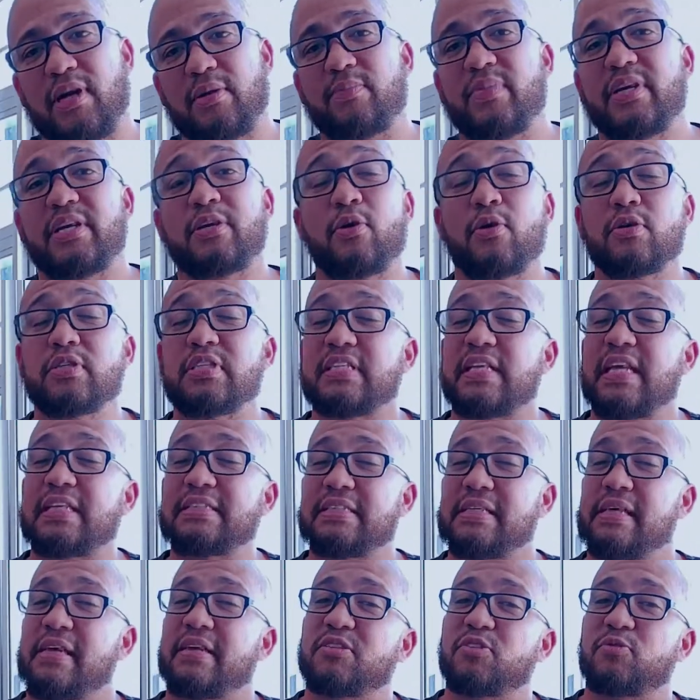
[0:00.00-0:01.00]
because it has
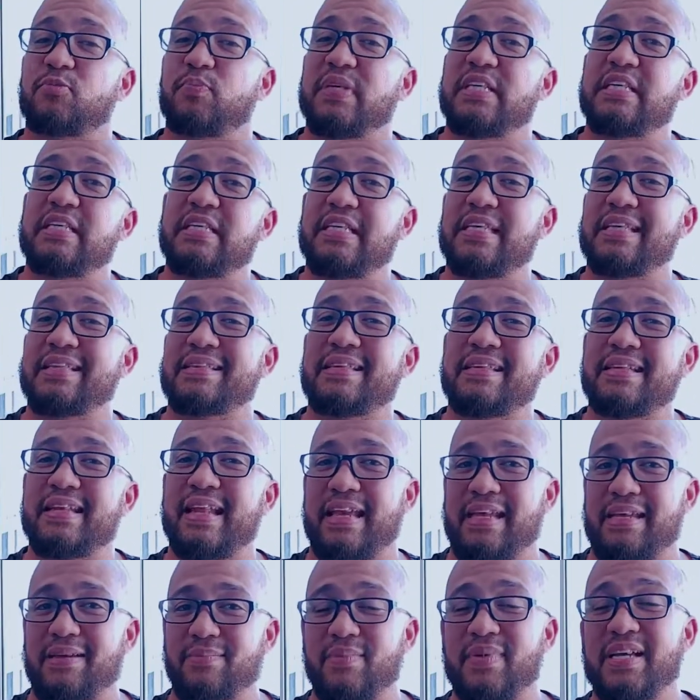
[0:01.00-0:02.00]
XB in the
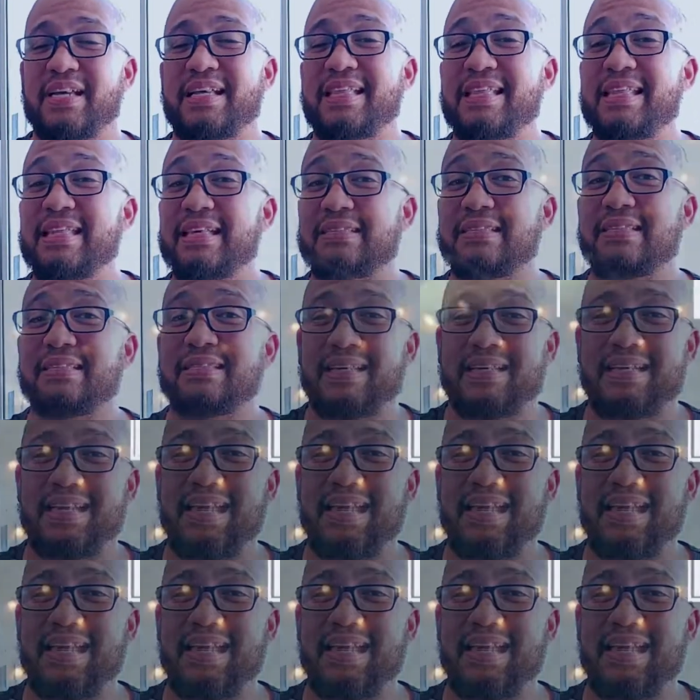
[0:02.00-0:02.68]
name, this is an